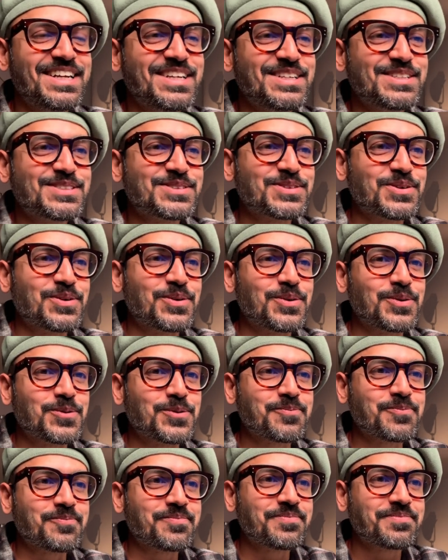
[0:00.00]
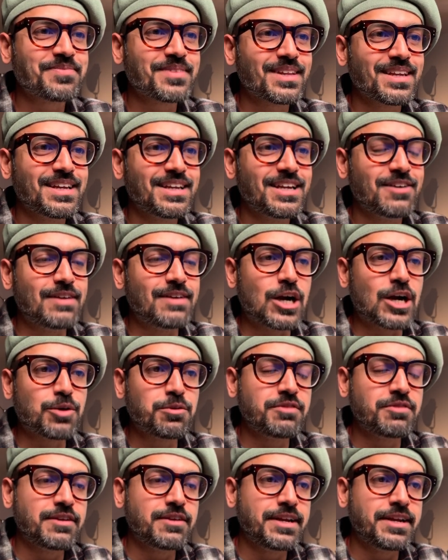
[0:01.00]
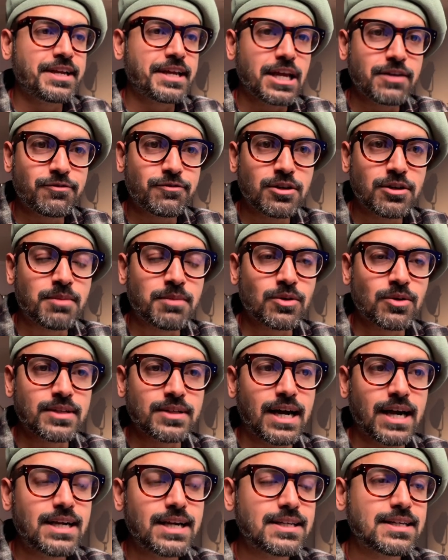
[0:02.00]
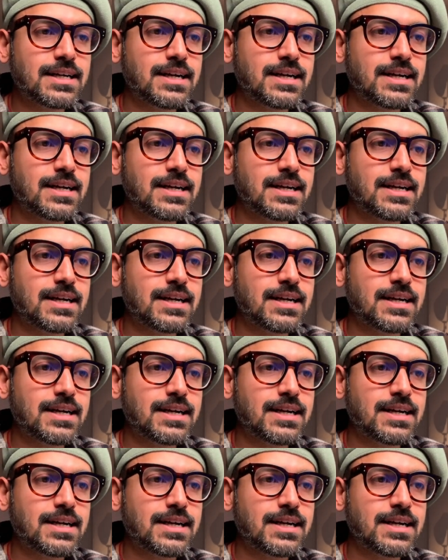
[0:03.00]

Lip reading: So we had to be very, very careful about that.